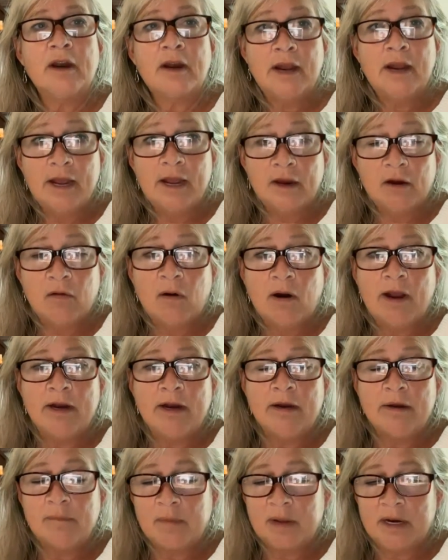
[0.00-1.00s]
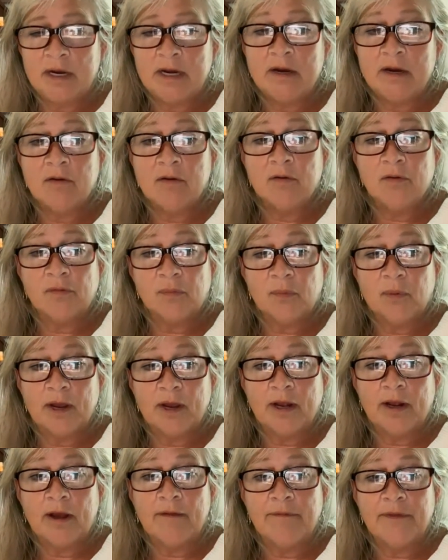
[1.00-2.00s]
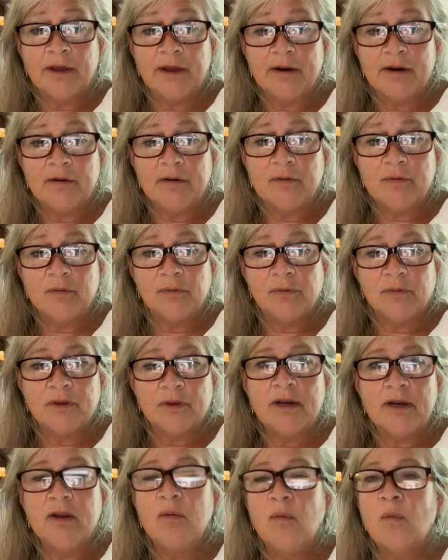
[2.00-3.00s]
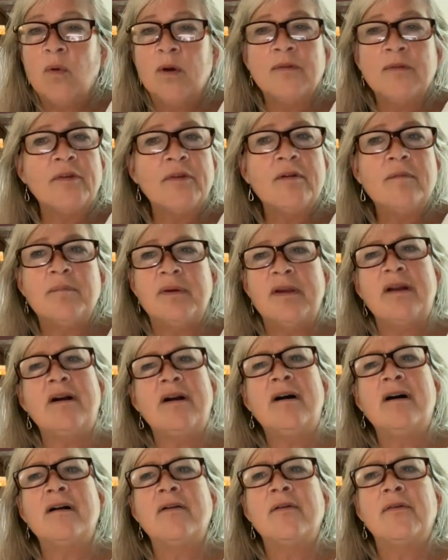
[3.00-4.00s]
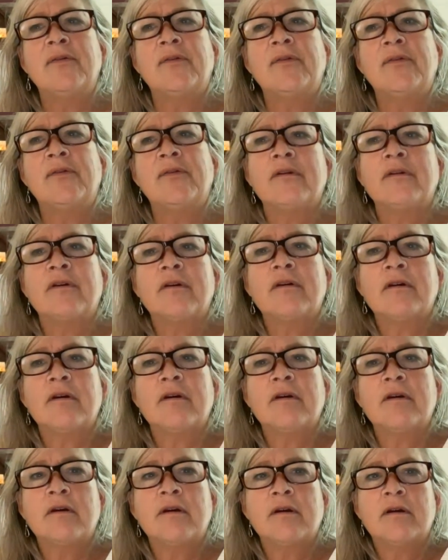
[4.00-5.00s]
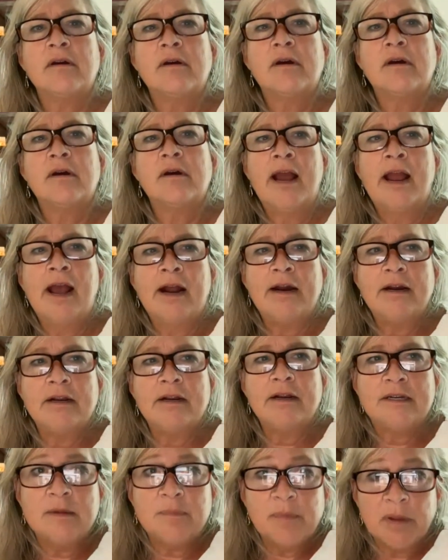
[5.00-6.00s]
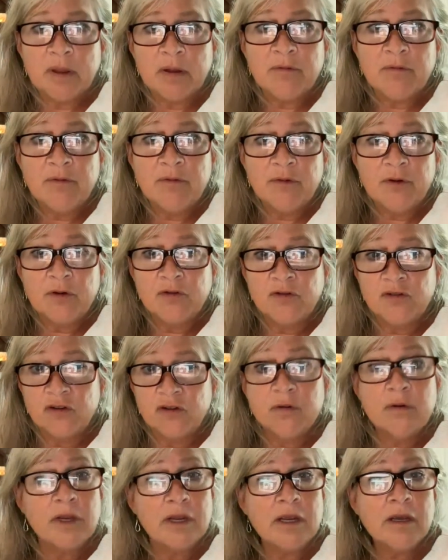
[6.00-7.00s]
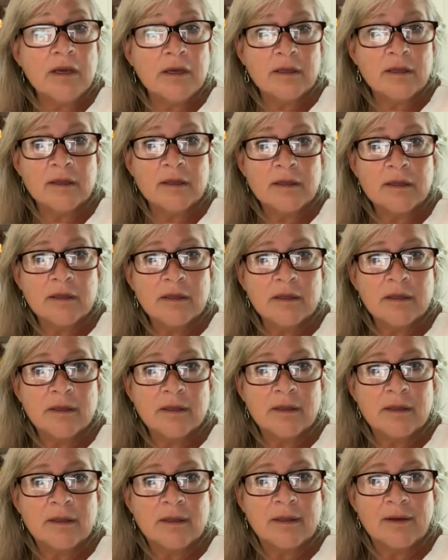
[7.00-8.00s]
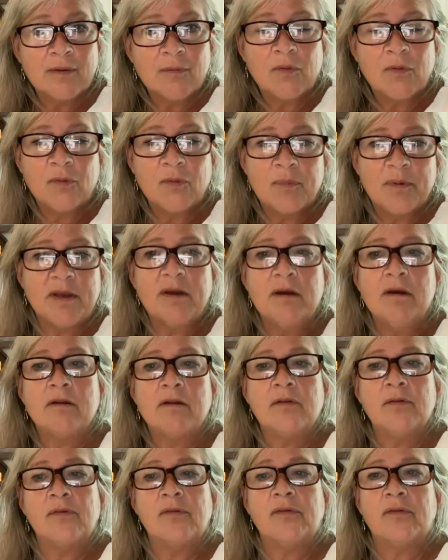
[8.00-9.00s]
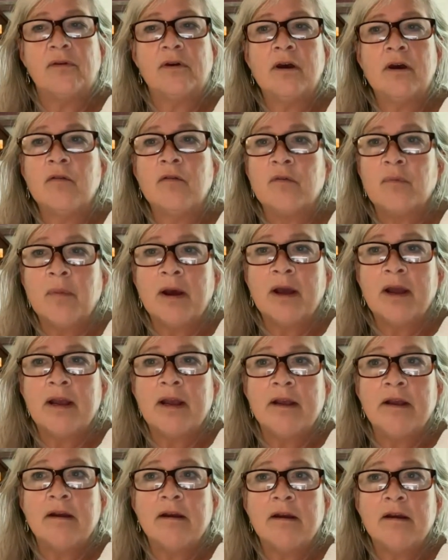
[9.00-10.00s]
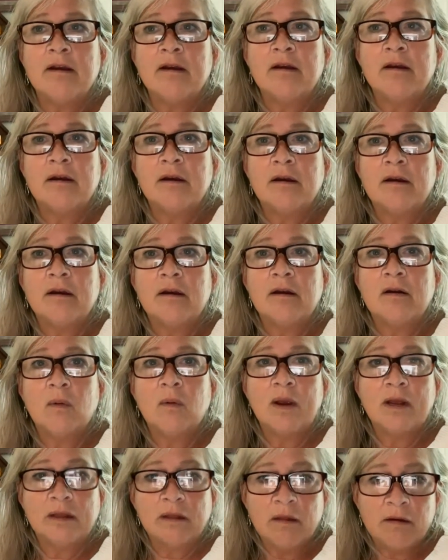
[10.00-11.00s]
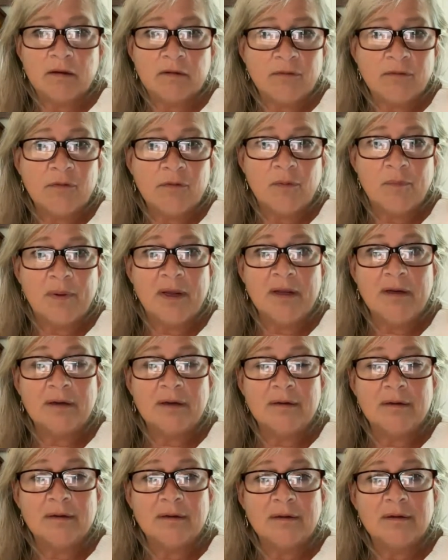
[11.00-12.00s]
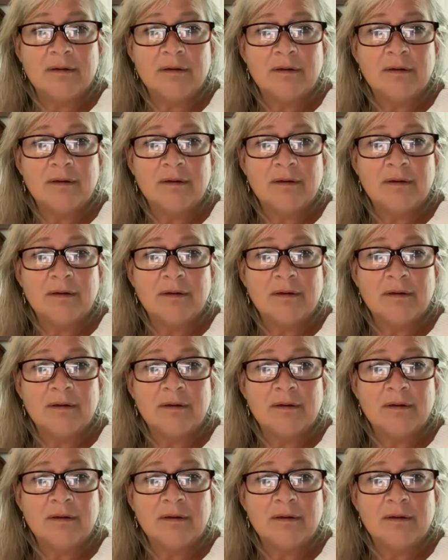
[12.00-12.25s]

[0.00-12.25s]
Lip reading: than I had cried in many years when I got that news. And it wasn't because I had a deep love for Judy. It was because of my great love for Ben.